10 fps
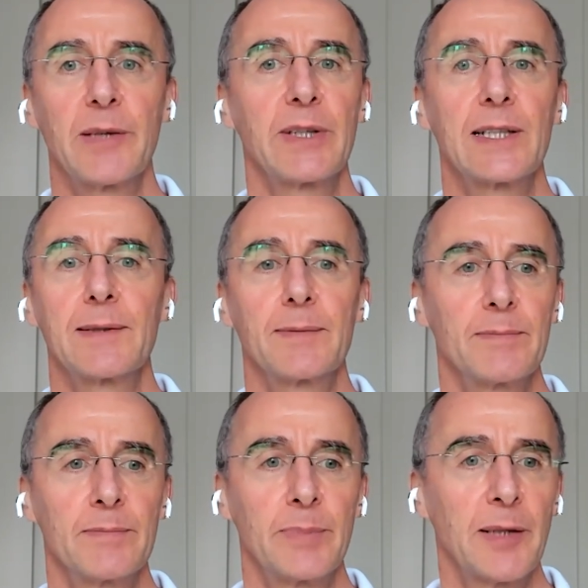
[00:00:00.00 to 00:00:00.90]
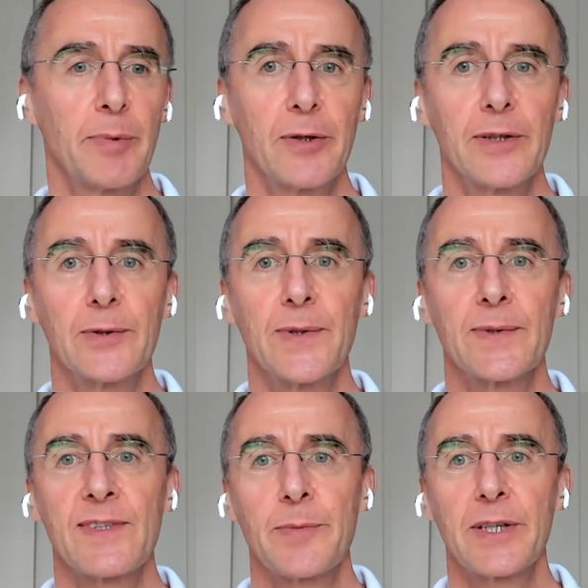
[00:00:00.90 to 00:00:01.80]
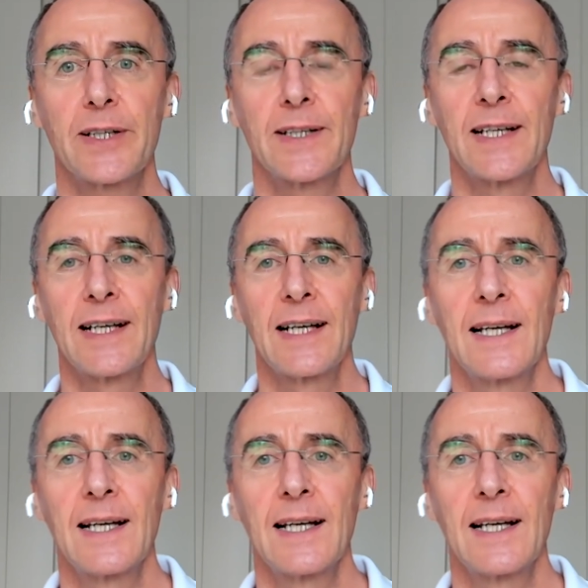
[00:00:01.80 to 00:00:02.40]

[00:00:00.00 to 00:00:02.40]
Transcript: maybe bipolar or similar.